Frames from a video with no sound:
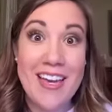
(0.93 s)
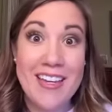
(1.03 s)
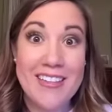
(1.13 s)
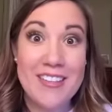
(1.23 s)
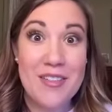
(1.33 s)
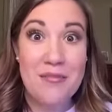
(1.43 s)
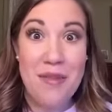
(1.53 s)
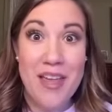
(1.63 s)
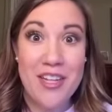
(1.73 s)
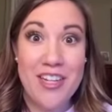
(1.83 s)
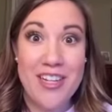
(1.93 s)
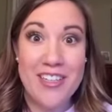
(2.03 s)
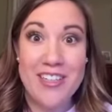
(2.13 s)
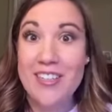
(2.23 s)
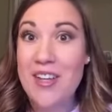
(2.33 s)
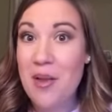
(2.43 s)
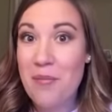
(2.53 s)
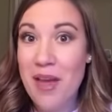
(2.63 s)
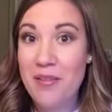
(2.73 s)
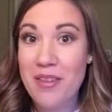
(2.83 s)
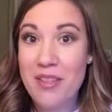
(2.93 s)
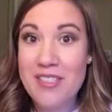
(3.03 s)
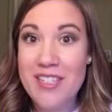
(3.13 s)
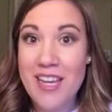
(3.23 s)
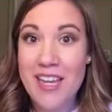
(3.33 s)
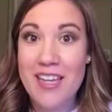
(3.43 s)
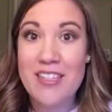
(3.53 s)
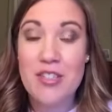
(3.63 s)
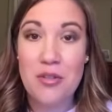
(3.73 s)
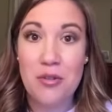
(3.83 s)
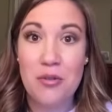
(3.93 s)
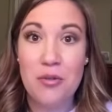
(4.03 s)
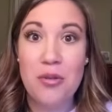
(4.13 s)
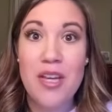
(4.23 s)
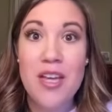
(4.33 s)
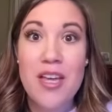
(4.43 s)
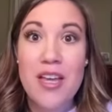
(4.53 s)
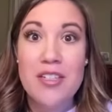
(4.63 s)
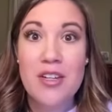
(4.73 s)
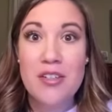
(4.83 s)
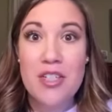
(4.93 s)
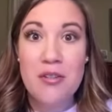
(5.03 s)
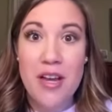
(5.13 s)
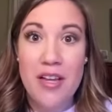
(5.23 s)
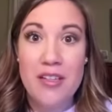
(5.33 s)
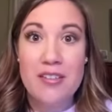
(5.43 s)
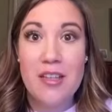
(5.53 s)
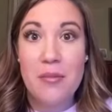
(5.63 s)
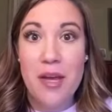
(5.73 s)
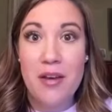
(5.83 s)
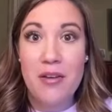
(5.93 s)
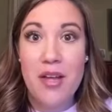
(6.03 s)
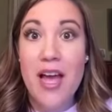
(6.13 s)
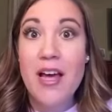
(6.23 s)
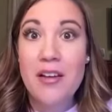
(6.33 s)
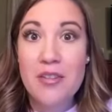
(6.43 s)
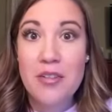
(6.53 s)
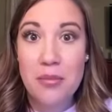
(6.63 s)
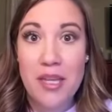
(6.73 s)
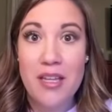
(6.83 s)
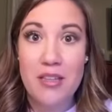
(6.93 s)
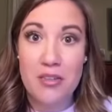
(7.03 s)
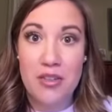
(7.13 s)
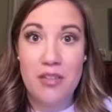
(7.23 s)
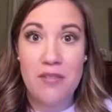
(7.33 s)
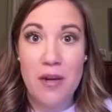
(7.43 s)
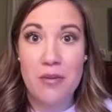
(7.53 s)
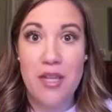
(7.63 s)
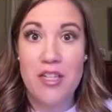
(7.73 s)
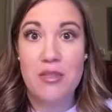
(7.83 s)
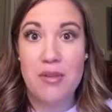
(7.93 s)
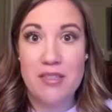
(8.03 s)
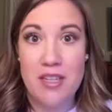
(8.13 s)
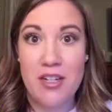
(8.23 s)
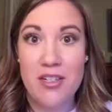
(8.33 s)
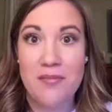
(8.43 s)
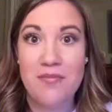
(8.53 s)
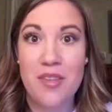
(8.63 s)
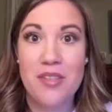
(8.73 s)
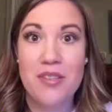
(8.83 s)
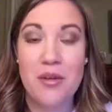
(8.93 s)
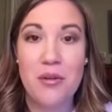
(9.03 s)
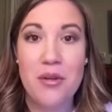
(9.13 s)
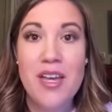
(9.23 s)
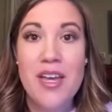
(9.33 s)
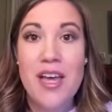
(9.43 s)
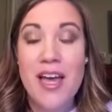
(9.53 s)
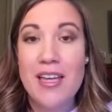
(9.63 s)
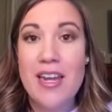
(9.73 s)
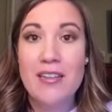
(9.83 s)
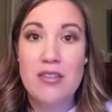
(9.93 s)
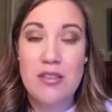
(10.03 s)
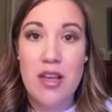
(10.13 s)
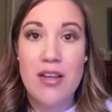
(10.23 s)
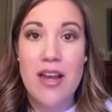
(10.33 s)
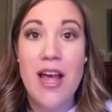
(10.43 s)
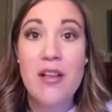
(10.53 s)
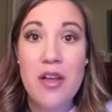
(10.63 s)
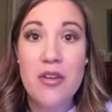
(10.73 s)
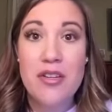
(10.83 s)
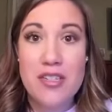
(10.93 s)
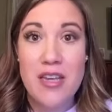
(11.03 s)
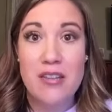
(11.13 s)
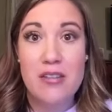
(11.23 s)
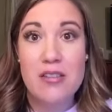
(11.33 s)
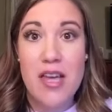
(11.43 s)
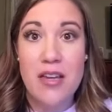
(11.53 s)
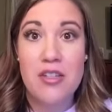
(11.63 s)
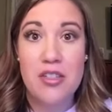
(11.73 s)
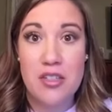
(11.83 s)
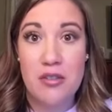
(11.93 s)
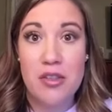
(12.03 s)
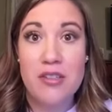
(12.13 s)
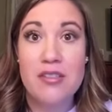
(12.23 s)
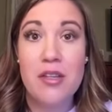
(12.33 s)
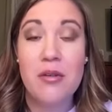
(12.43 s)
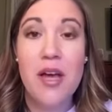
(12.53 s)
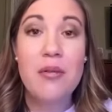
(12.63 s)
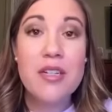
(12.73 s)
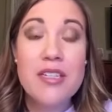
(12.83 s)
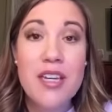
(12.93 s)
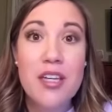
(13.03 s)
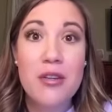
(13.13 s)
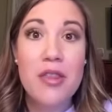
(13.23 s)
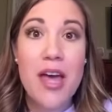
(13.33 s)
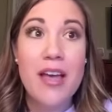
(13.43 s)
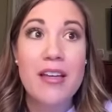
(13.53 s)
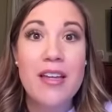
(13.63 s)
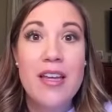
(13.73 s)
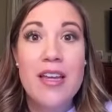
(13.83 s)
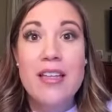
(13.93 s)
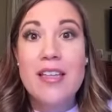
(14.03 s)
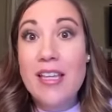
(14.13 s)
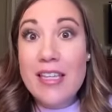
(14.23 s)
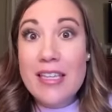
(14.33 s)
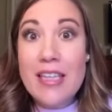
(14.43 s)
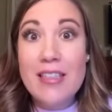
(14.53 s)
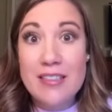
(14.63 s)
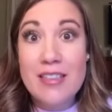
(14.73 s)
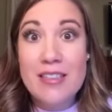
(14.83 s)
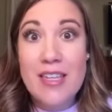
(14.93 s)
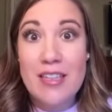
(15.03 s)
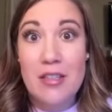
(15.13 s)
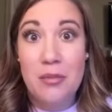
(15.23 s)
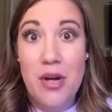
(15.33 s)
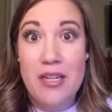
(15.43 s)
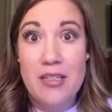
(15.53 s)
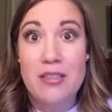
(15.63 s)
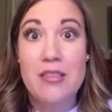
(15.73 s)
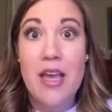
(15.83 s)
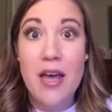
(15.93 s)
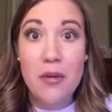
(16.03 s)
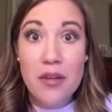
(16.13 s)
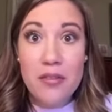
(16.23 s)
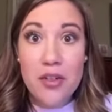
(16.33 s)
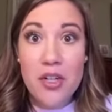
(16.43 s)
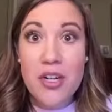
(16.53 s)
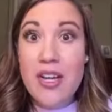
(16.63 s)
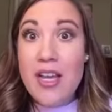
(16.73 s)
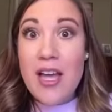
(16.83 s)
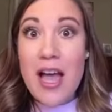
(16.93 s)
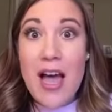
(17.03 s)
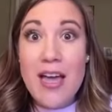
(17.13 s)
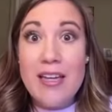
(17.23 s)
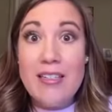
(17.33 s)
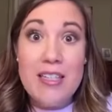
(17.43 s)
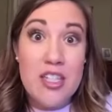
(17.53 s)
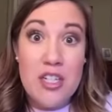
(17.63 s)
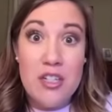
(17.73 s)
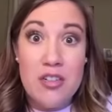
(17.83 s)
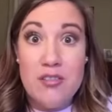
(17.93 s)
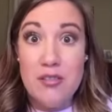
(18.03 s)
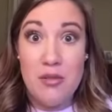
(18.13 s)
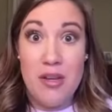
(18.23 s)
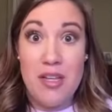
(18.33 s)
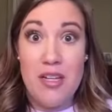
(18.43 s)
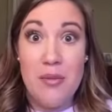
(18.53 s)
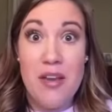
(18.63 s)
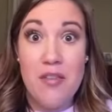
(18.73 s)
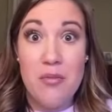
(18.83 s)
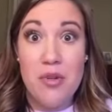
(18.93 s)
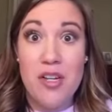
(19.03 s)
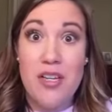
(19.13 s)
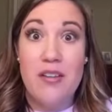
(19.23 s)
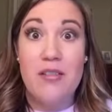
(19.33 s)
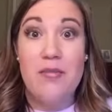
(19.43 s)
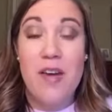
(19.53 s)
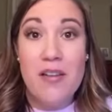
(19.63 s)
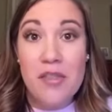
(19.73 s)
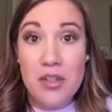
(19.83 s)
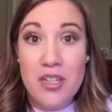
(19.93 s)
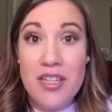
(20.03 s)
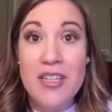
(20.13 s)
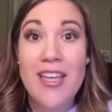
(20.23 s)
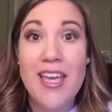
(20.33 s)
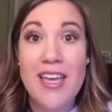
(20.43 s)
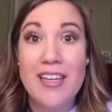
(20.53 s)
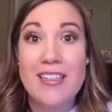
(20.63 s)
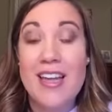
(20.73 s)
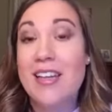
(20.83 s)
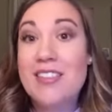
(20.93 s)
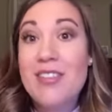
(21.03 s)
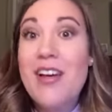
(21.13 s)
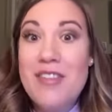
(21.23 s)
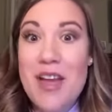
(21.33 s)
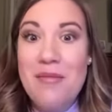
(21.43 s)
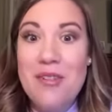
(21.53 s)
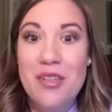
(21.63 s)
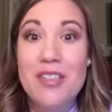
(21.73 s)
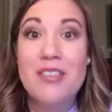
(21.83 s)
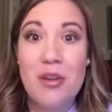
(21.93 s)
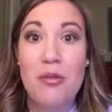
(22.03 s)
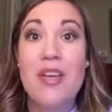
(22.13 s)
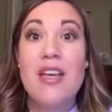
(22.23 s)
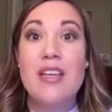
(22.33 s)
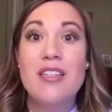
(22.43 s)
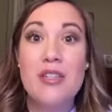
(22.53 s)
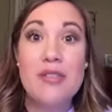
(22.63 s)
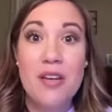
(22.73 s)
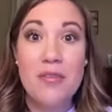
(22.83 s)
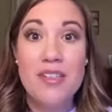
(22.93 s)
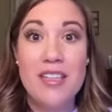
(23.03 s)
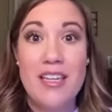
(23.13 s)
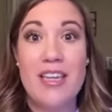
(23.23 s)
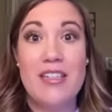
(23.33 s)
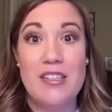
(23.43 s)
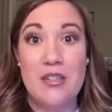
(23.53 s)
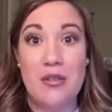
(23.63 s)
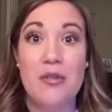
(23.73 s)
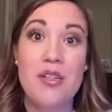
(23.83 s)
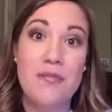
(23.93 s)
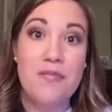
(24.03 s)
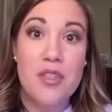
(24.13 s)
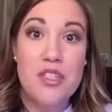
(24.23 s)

Hey guys, Mallory here, back with you today to talk to you guys about how to apply the 3D Fiber Lash Mascara. So I get asked a lot how long it takes to actually do this. So I want to tell you that, like anything, it's going to take a little practice. However, I teach kindergarten, so I get up every morning at 5:30 and I still have time to do it. So you definitely can too.